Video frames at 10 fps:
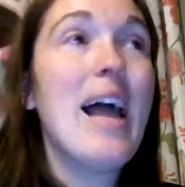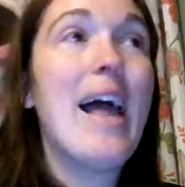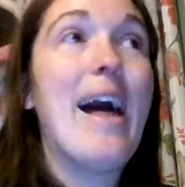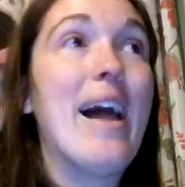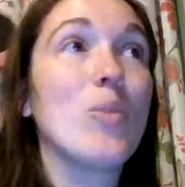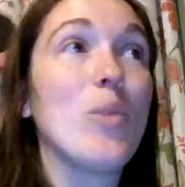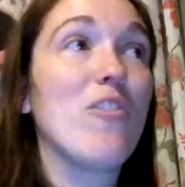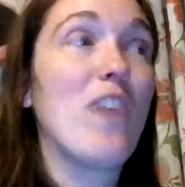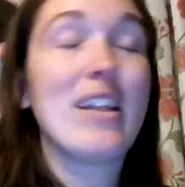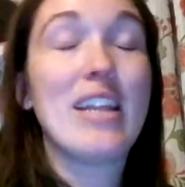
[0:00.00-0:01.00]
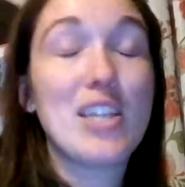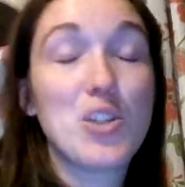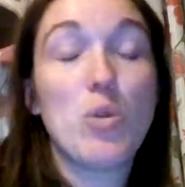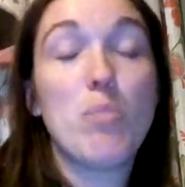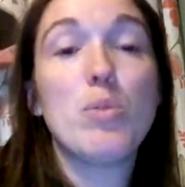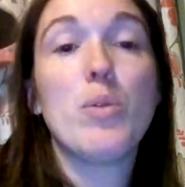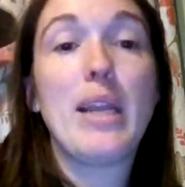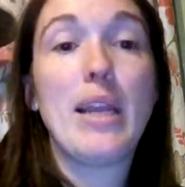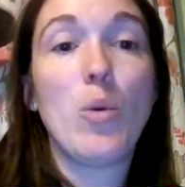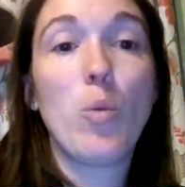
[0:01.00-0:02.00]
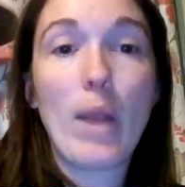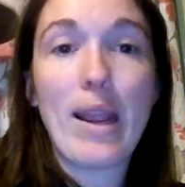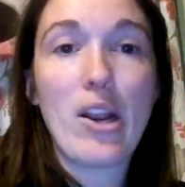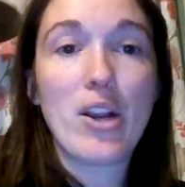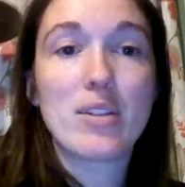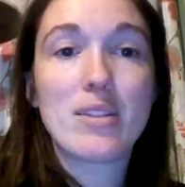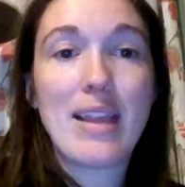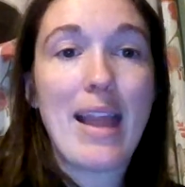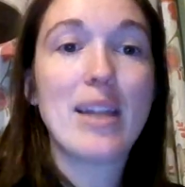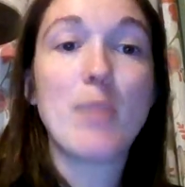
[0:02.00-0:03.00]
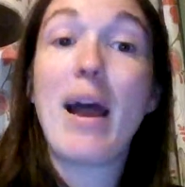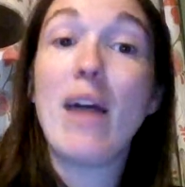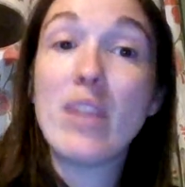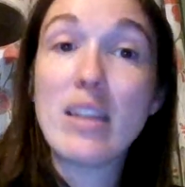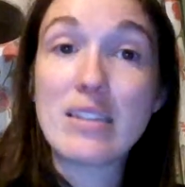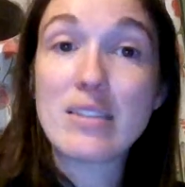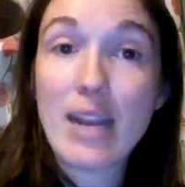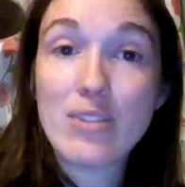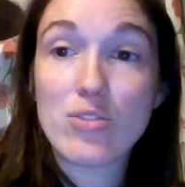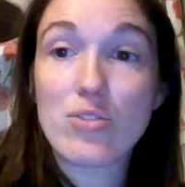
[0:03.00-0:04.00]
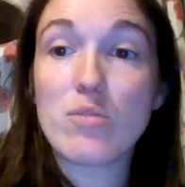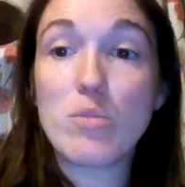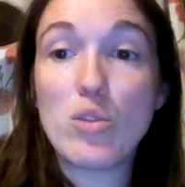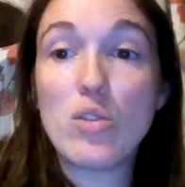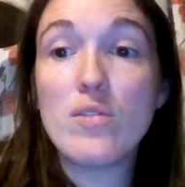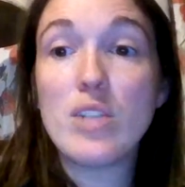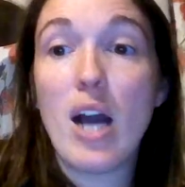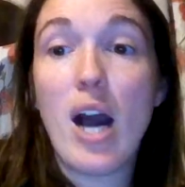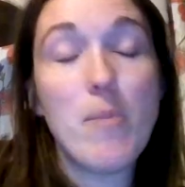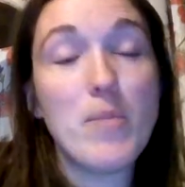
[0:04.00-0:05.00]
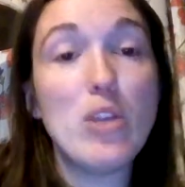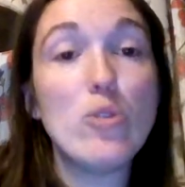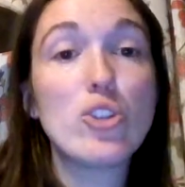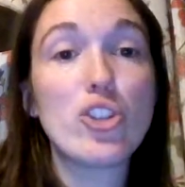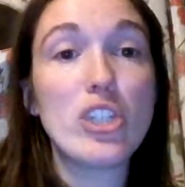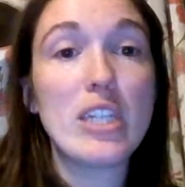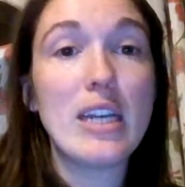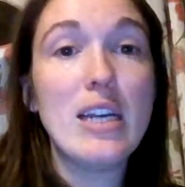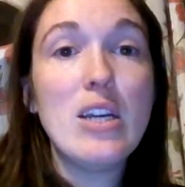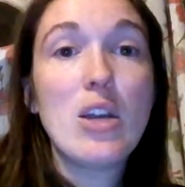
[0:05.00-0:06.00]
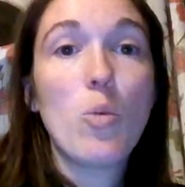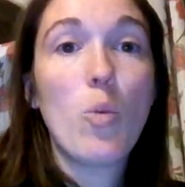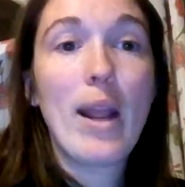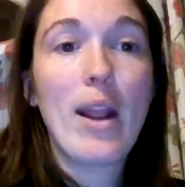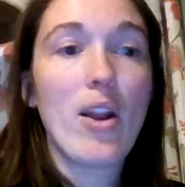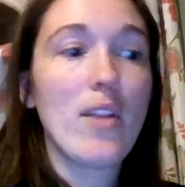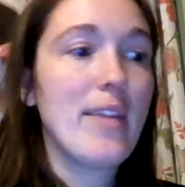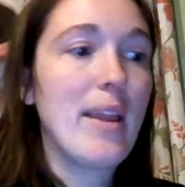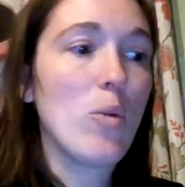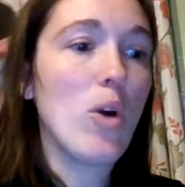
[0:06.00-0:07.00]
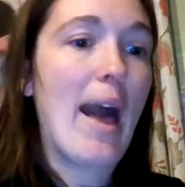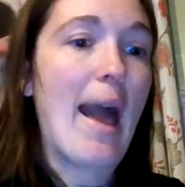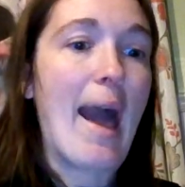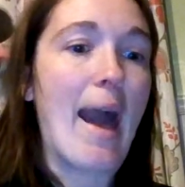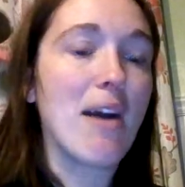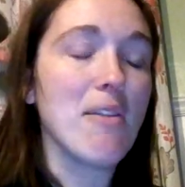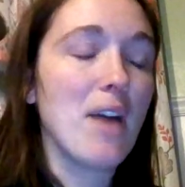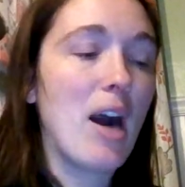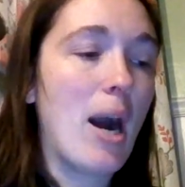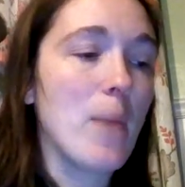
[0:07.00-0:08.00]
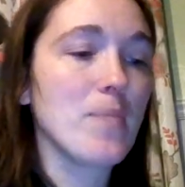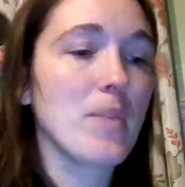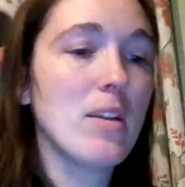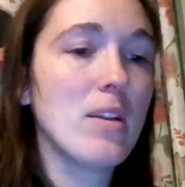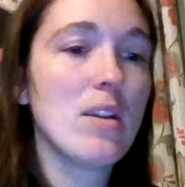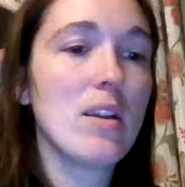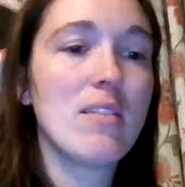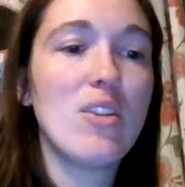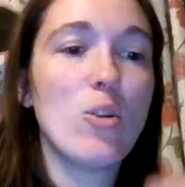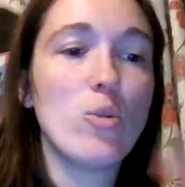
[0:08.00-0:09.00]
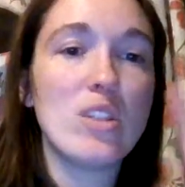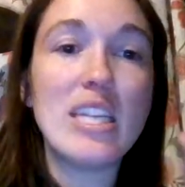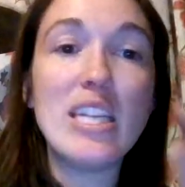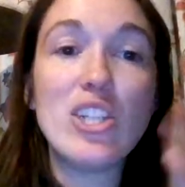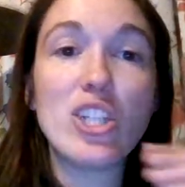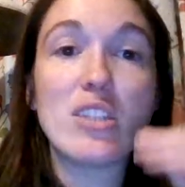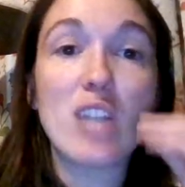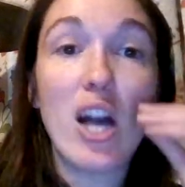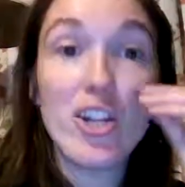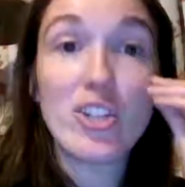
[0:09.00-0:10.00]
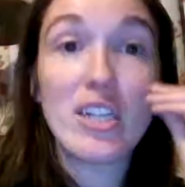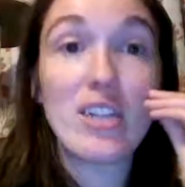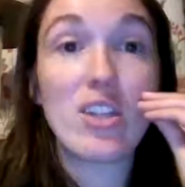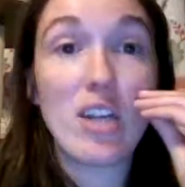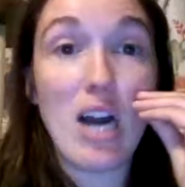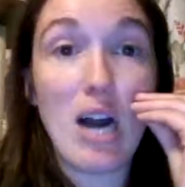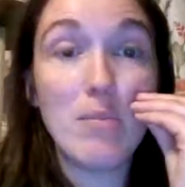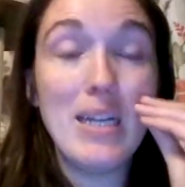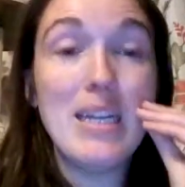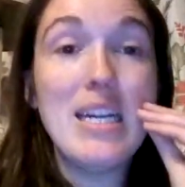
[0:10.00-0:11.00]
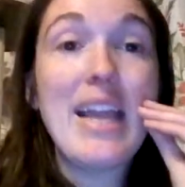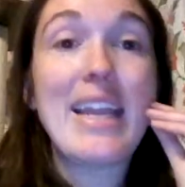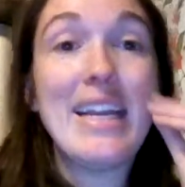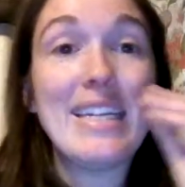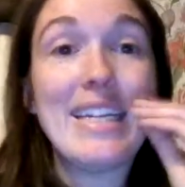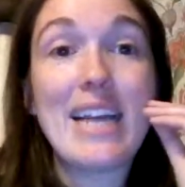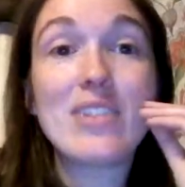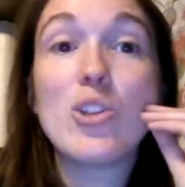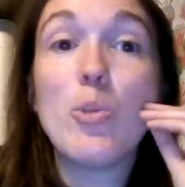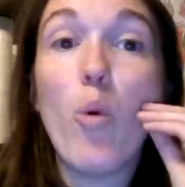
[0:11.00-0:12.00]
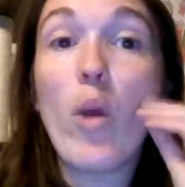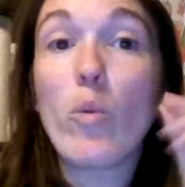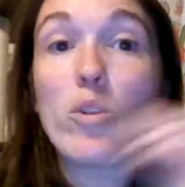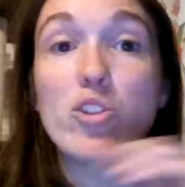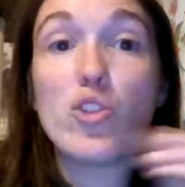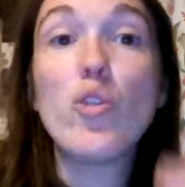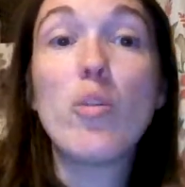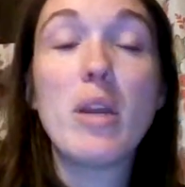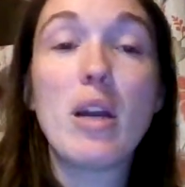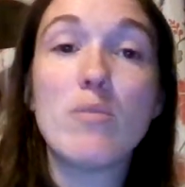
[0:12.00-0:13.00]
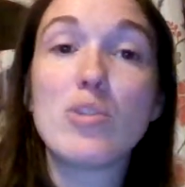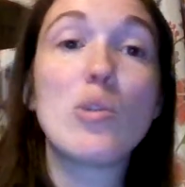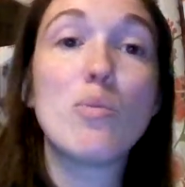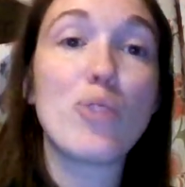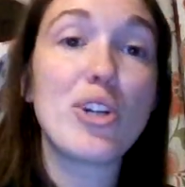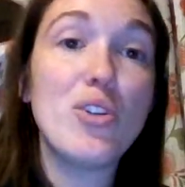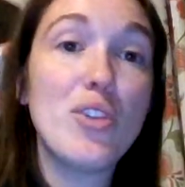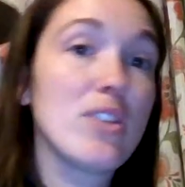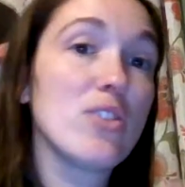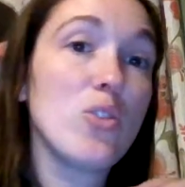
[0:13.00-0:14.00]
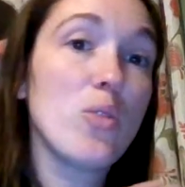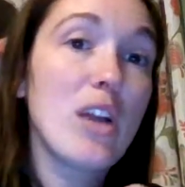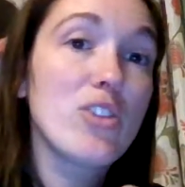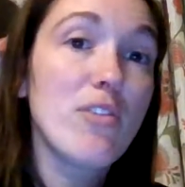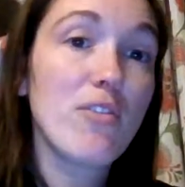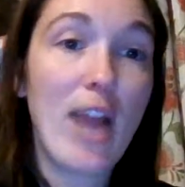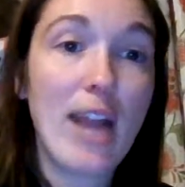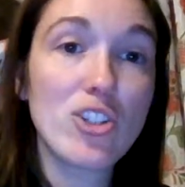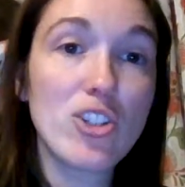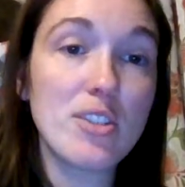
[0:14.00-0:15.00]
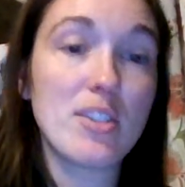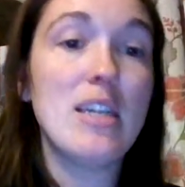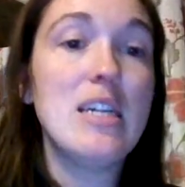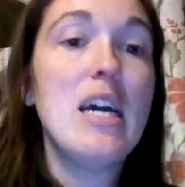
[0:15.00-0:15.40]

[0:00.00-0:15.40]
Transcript: And we finally get to a point where they end up having the incisors removed, usually where they will have those lesions underneath the gum can get to the point where the tooth becomes so brittle that the tooth actually fractures.